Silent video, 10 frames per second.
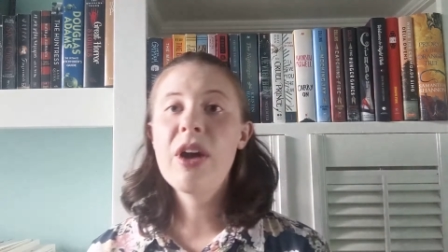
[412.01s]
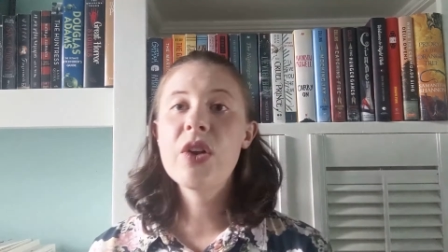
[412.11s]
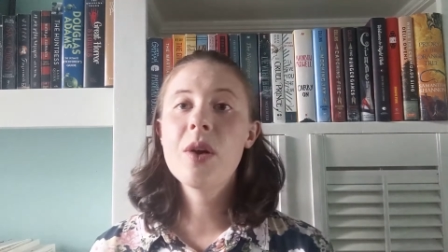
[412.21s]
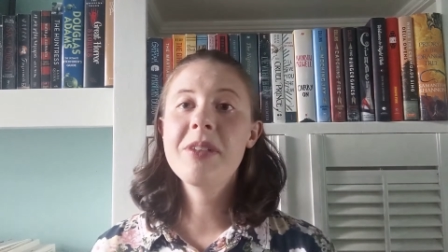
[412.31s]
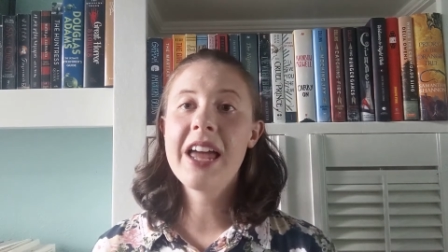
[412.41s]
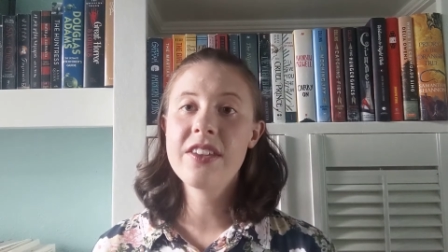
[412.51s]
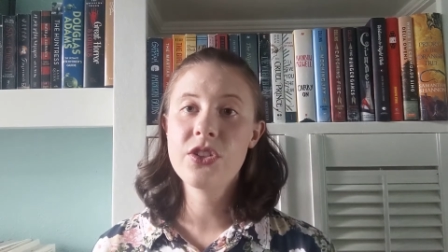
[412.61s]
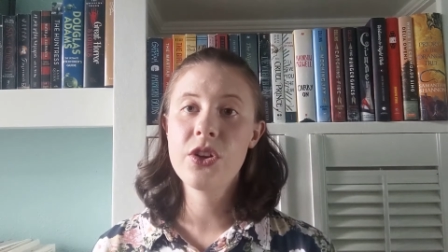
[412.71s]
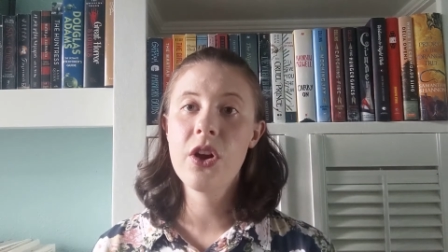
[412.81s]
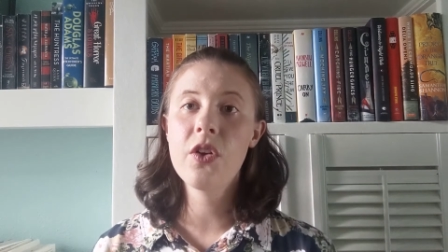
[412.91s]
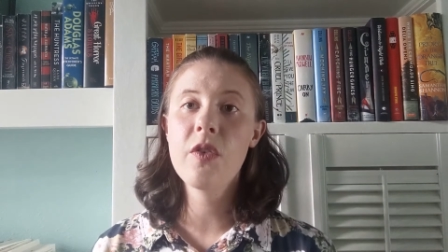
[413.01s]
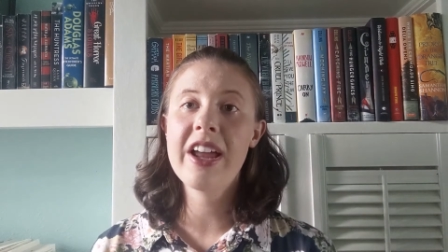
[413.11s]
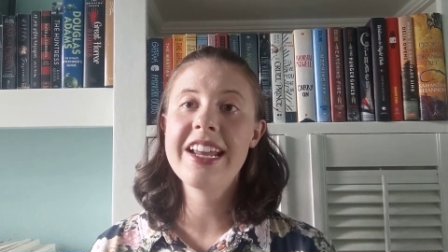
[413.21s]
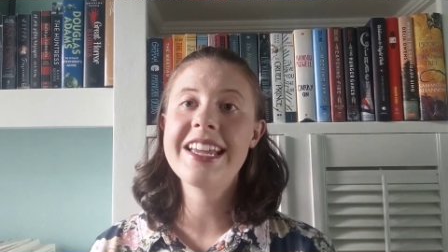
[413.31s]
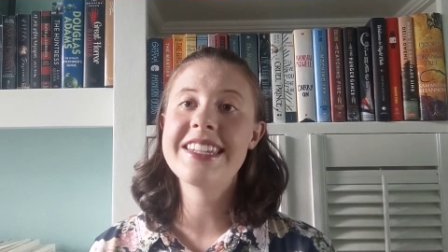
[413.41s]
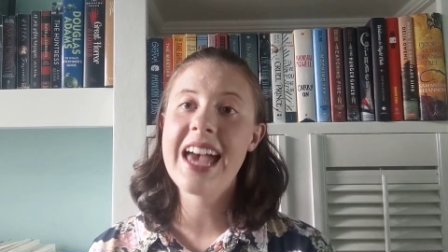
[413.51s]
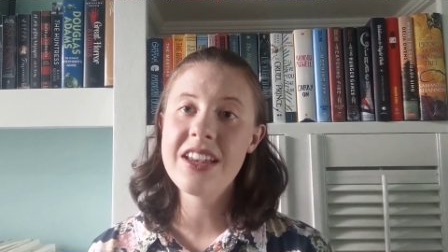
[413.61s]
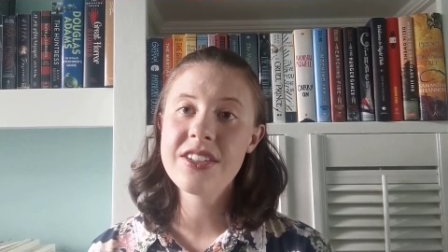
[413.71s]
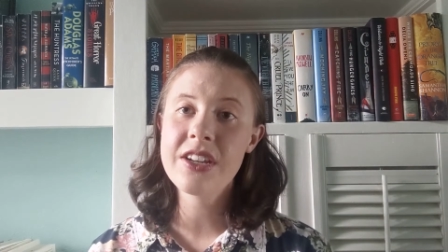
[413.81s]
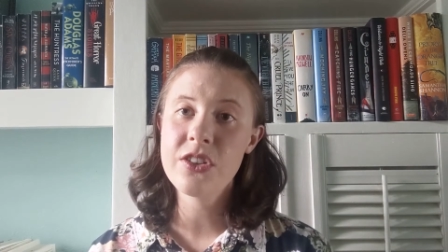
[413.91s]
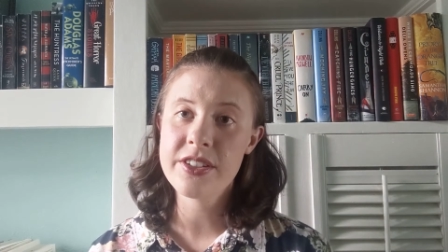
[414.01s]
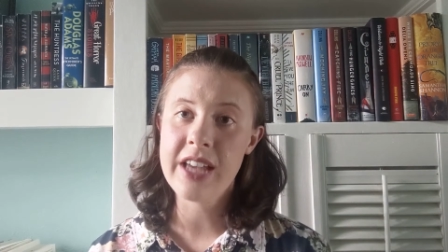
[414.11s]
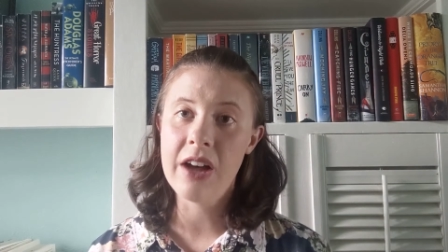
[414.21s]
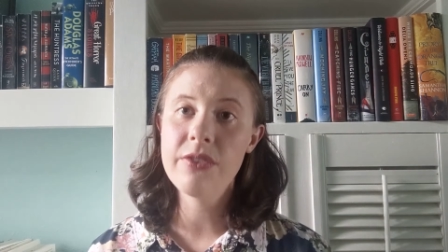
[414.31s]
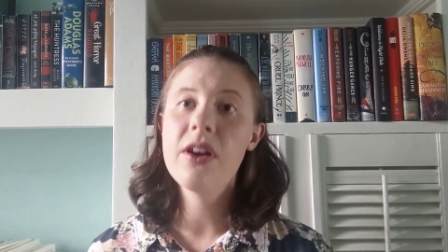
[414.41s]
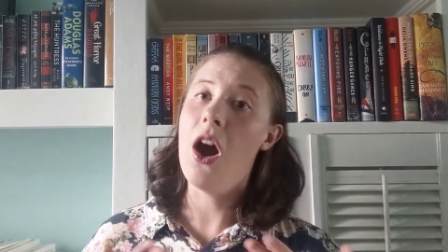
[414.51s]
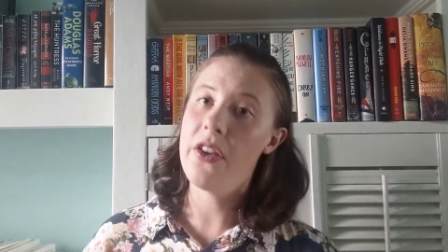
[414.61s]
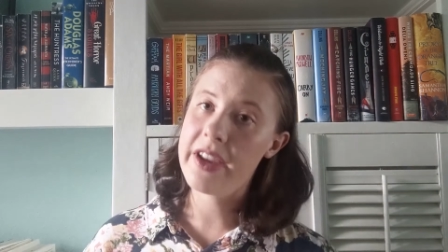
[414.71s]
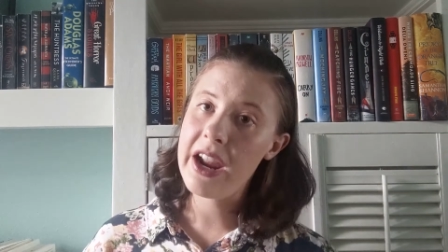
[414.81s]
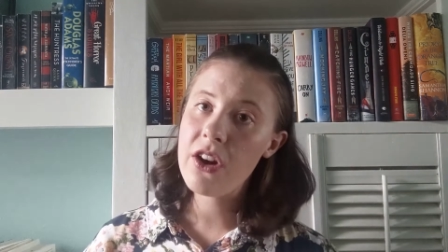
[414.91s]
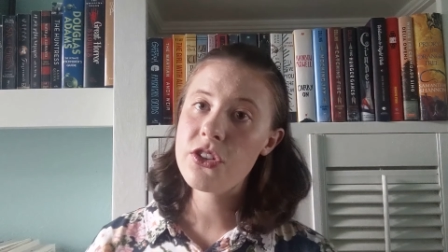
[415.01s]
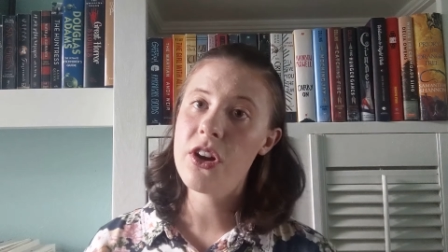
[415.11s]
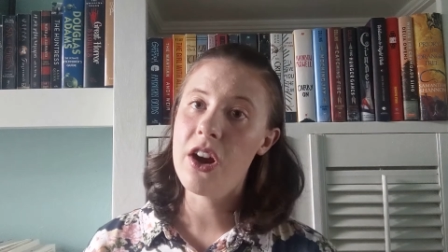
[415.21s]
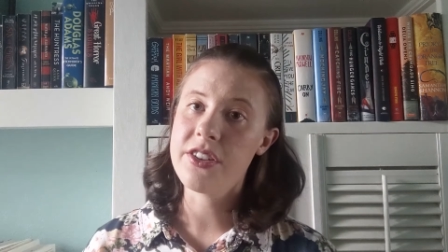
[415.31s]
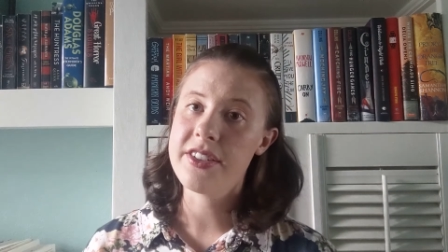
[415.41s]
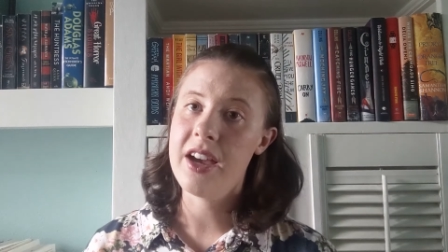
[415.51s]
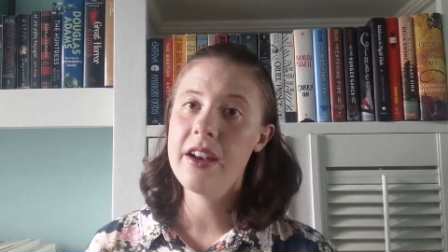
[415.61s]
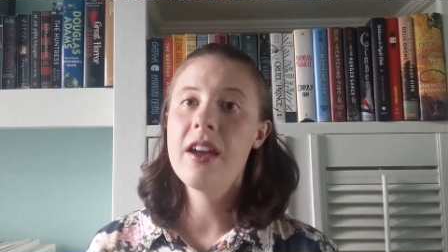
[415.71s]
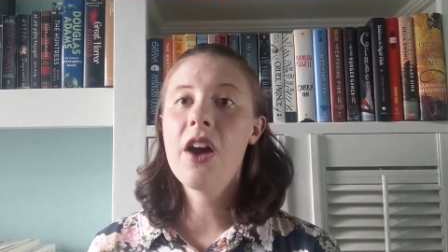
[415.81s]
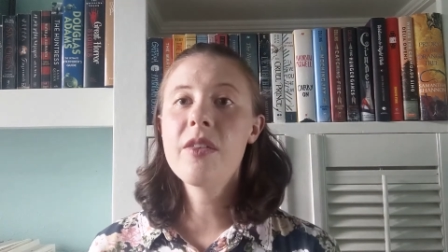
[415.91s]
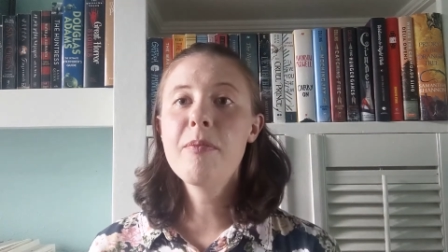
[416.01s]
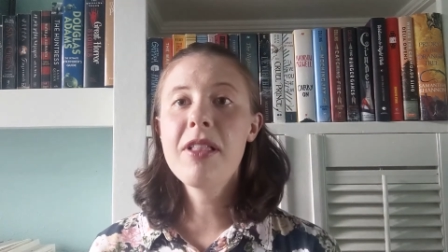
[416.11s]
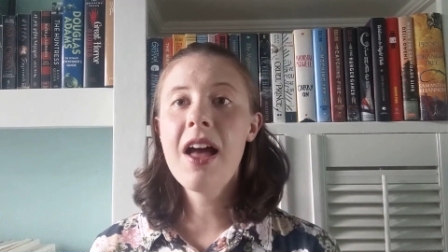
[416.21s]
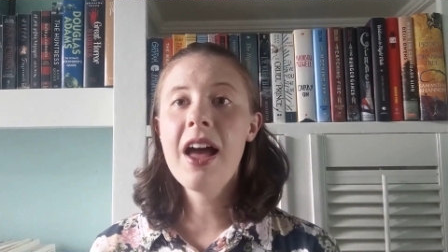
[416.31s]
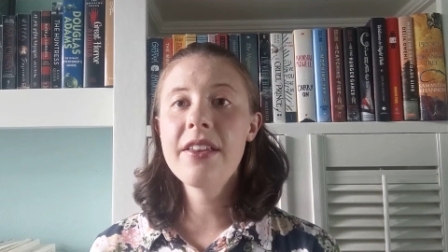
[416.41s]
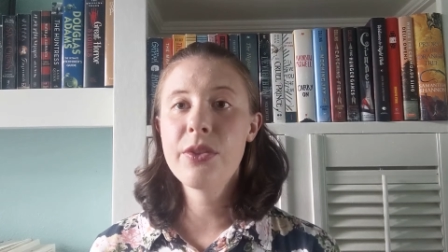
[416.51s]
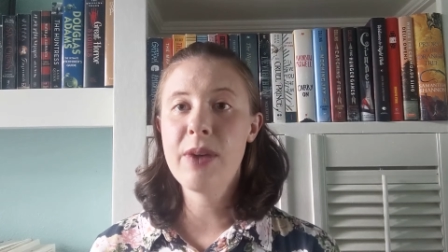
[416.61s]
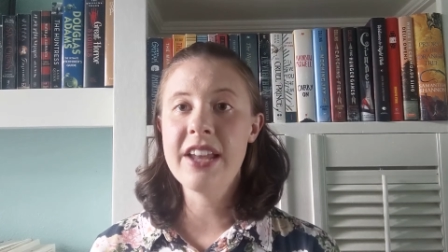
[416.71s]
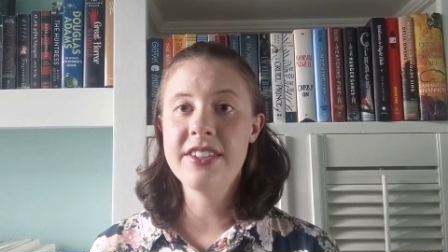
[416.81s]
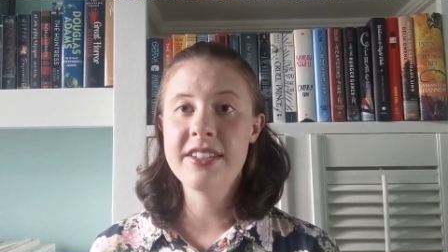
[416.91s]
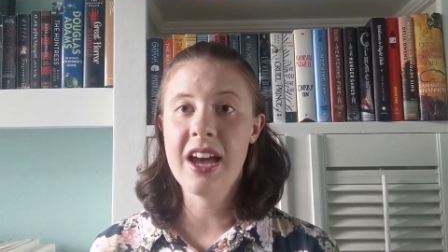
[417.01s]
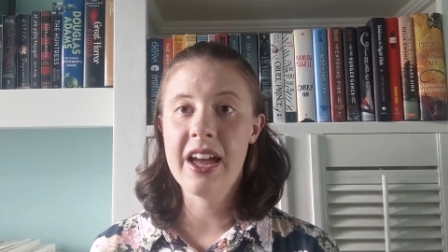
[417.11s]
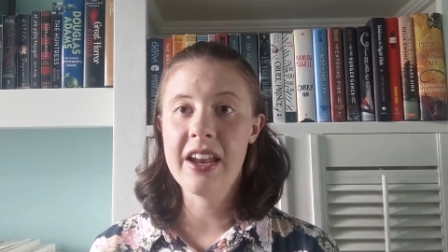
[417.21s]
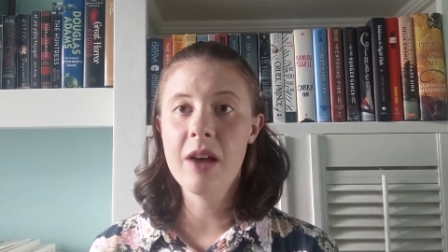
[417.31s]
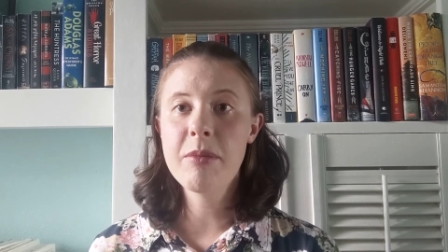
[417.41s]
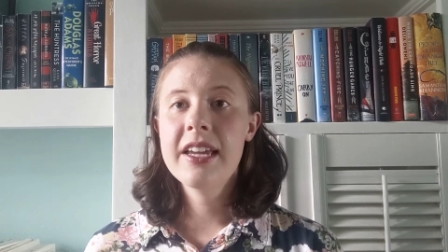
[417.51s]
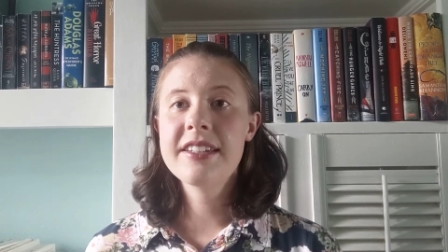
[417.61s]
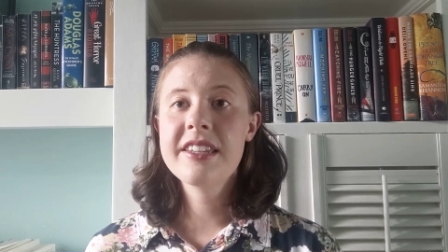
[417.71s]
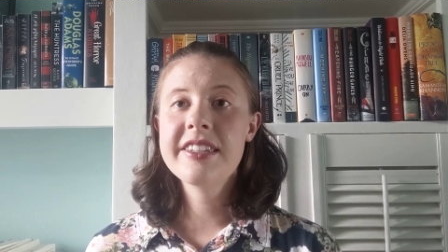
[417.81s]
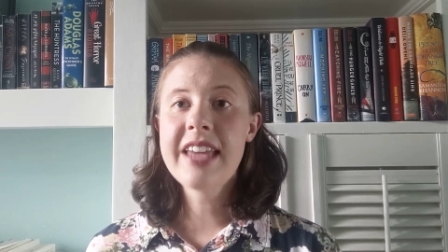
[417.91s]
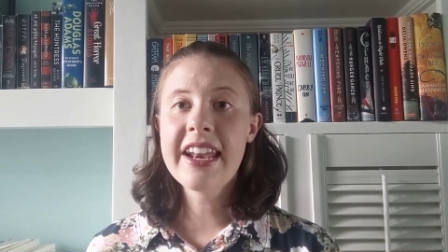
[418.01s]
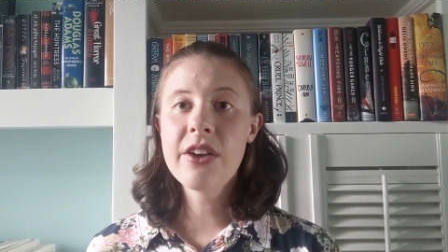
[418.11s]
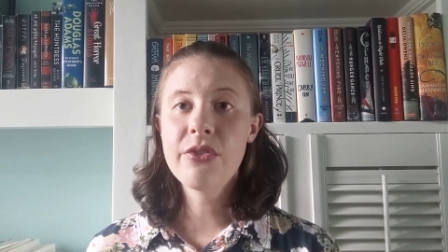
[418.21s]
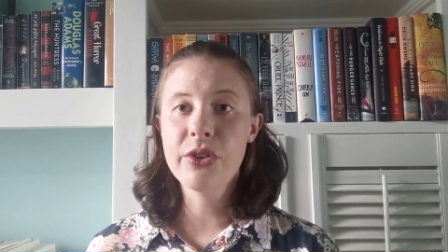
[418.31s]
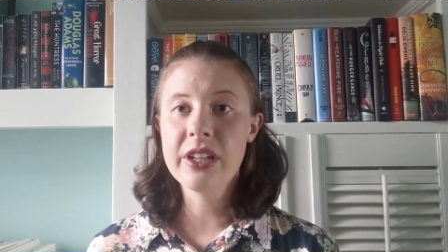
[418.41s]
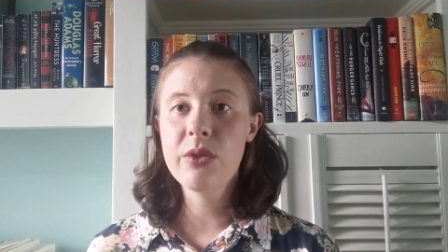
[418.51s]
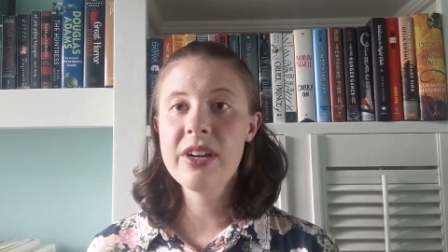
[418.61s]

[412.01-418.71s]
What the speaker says: A way to apply this to your own writing is asking yourself, are the character arcs done? Are the plot threads tied up? Is the setting fully